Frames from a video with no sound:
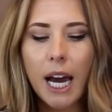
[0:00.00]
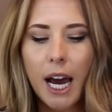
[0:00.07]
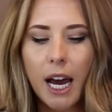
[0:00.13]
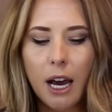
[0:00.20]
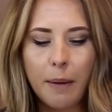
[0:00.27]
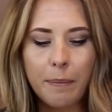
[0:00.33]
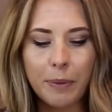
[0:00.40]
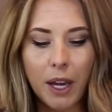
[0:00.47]

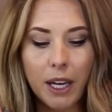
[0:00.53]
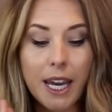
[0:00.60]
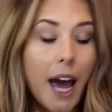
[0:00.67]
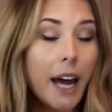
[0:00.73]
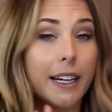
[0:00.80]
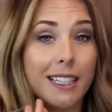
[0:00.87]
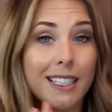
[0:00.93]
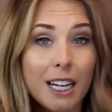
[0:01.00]

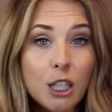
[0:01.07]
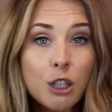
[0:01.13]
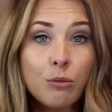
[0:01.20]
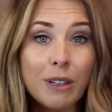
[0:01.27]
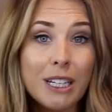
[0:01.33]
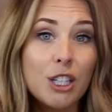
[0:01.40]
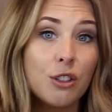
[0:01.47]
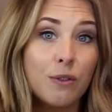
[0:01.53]
Yeah, and I tend to
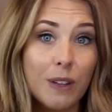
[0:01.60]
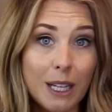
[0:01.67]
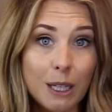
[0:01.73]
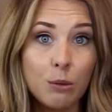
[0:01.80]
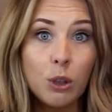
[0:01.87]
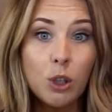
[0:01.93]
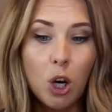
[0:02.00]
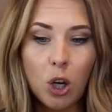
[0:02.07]
reach for
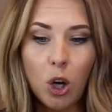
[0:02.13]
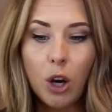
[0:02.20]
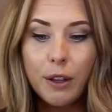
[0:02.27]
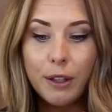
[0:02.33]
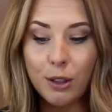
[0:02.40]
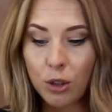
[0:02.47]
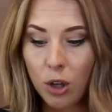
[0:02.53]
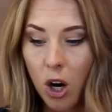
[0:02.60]
this one a lot at
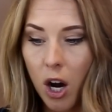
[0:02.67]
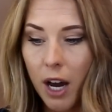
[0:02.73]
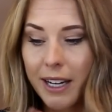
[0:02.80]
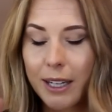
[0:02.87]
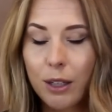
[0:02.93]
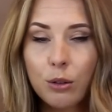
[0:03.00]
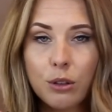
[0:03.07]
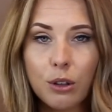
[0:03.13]
the start, and
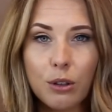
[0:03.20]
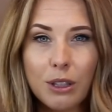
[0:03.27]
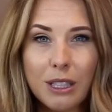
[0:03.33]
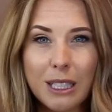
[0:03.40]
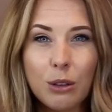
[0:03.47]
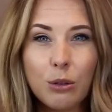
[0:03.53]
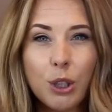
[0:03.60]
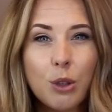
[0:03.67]
I also
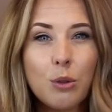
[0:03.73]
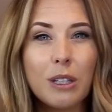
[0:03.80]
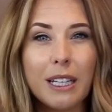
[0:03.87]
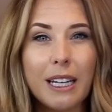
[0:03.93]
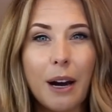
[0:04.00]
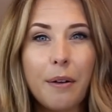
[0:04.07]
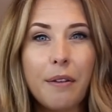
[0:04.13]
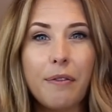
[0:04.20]
still use it
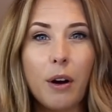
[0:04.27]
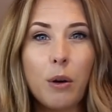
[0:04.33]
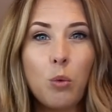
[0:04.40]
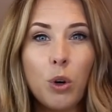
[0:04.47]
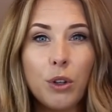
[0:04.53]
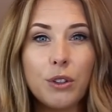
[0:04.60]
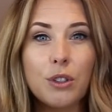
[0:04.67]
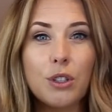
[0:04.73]
now if I
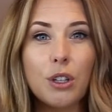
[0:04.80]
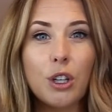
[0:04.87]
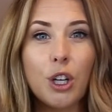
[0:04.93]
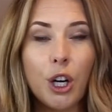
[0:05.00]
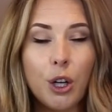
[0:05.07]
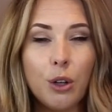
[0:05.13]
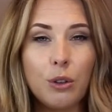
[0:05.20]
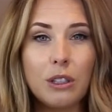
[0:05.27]
want
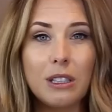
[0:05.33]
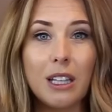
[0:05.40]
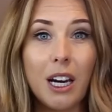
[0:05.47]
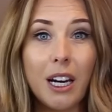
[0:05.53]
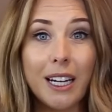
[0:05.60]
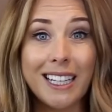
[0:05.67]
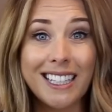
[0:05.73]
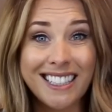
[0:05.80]
curls that
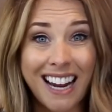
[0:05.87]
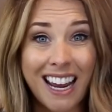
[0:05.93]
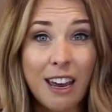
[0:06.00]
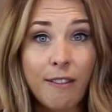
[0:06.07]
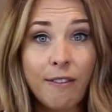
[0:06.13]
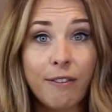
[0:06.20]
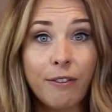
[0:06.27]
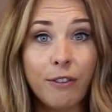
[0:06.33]
are going to stay
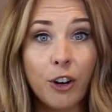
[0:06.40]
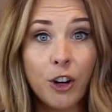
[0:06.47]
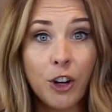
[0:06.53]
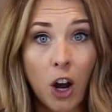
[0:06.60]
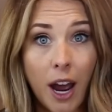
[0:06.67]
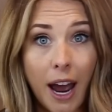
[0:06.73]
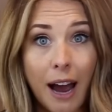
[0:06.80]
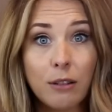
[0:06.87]
in for a
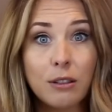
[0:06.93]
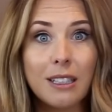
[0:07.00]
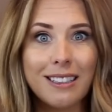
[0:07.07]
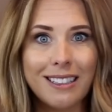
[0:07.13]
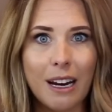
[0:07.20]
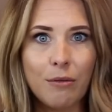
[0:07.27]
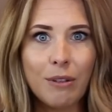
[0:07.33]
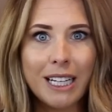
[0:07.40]
night out and
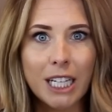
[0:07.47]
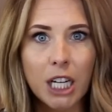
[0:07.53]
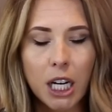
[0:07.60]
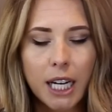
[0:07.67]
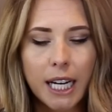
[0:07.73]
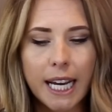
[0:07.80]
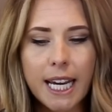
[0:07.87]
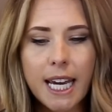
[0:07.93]
stay really
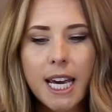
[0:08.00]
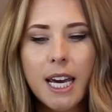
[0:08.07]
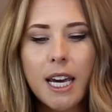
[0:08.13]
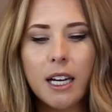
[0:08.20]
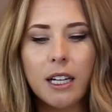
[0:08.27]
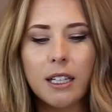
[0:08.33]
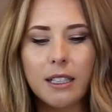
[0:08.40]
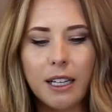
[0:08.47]
curly
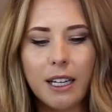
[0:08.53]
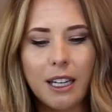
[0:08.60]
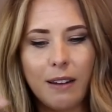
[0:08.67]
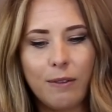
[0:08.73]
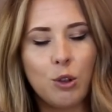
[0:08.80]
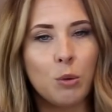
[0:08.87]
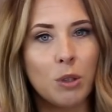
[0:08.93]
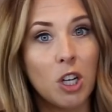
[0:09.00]
because it
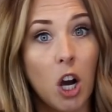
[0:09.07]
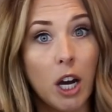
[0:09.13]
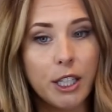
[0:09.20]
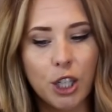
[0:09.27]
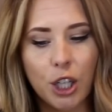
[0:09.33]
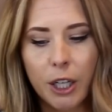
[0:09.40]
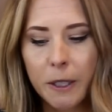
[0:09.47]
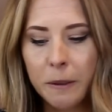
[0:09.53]
gives you a
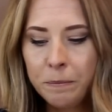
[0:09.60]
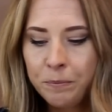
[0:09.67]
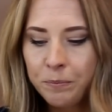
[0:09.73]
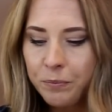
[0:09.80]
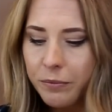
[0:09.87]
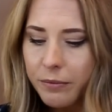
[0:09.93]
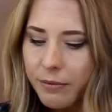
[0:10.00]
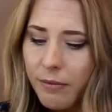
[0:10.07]
tighter curl.
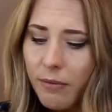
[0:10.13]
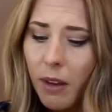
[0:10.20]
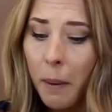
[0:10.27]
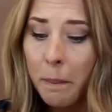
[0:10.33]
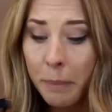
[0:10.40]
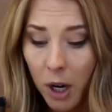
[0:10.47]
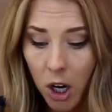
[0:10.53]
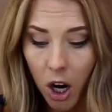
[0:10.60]

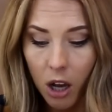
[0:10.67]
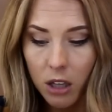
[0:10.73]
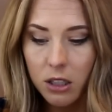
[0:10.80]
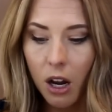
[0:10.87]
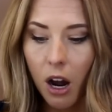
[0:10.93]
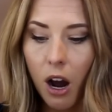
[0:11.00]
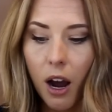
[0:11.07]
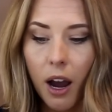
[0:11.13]
But
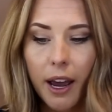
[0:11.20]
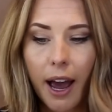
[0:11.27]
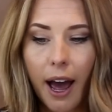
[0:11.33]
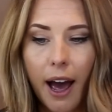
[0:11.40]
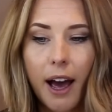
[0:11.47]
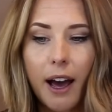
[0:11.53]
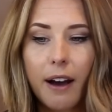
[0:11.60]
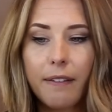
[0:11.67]
I
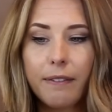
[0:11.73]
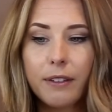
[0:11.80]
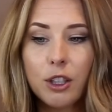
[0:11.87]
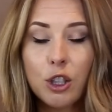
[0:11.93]
have